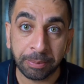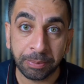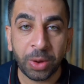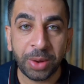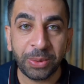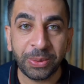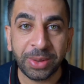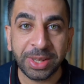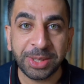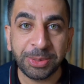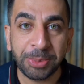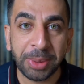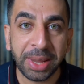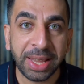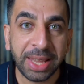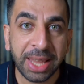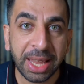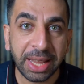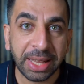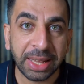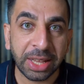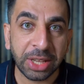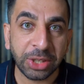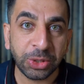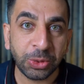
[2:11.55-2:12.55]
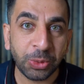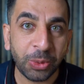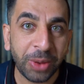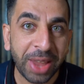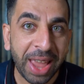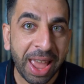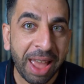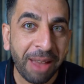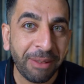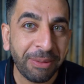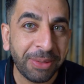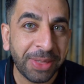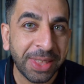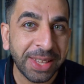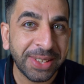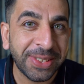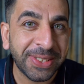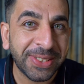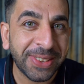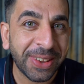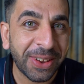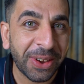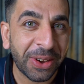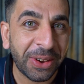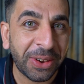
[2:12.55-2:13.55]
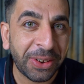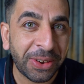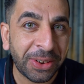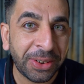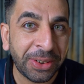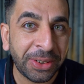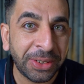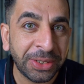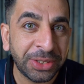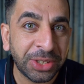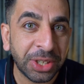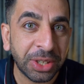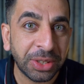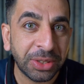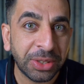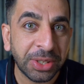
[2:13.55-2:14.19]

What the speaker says: When we speak English, we have this urge